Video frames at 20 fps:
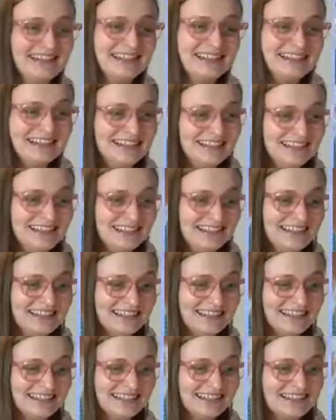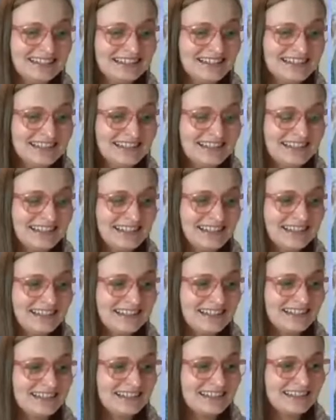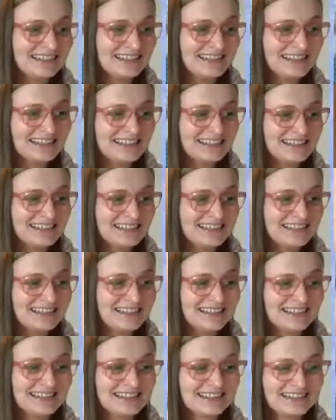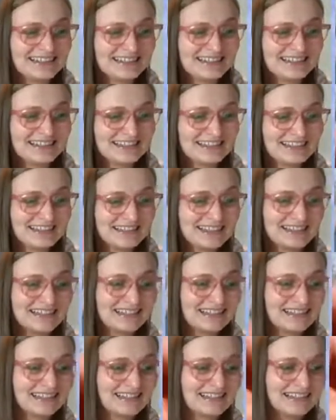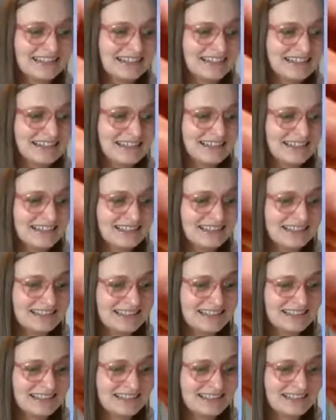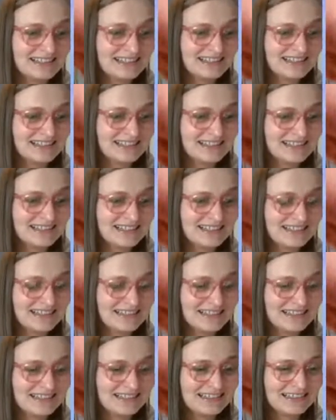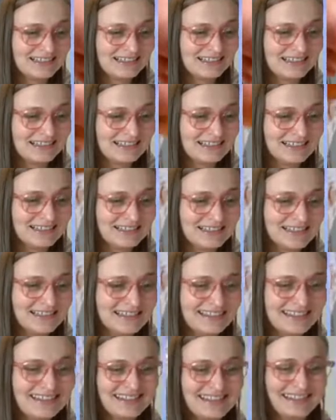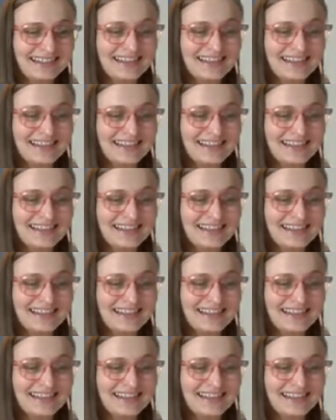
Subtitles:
No words are spoken by the person on screen.